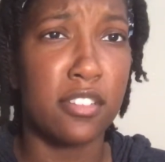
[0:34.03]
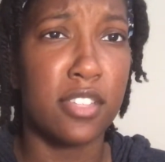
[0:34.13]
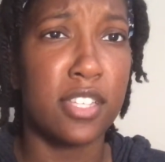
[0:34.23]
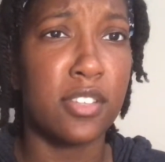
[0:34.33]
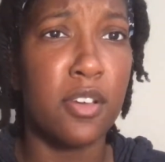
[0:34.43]

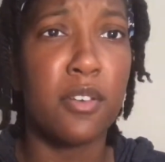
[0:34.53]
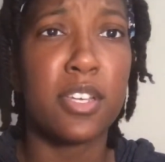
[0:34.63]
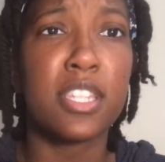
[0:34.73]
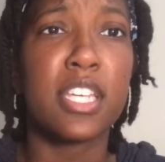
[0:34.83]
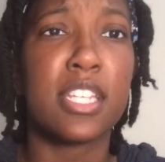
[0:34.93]
So that's the
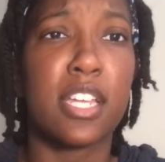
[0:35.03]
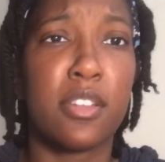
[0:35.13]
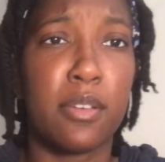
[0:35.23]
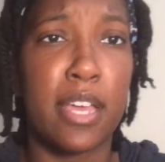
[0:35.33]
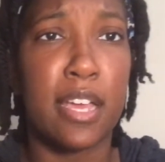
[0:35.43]
only thing that I
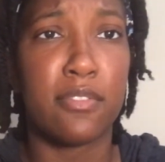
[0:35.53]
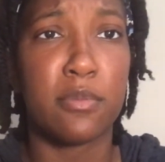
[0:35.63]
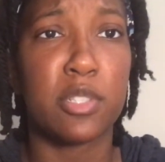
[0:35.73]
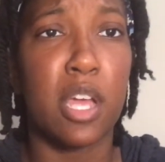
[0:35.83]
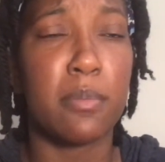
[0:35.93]
don't have
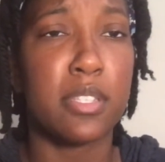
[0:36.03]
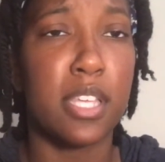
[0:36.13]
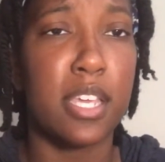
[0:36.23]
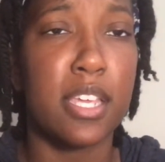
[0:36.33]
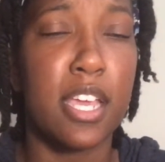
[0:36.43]
from ShopMissA.